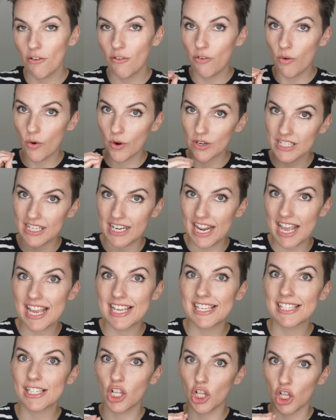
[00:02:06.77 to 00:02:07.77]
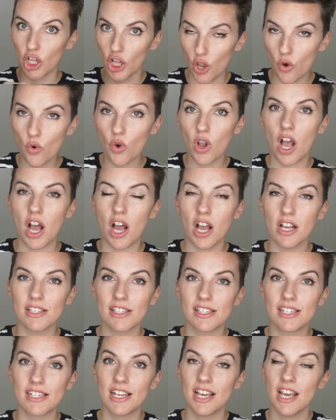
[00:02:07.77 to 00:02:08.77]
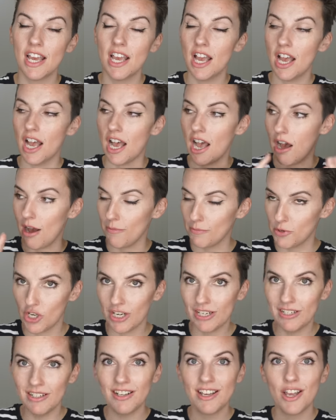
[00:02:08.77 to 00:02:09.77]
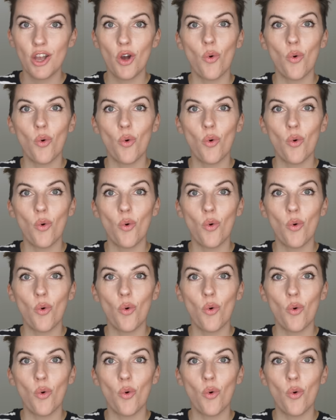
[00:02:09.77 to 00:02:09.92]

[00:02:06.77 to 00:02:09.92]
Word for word: for today's low cost option,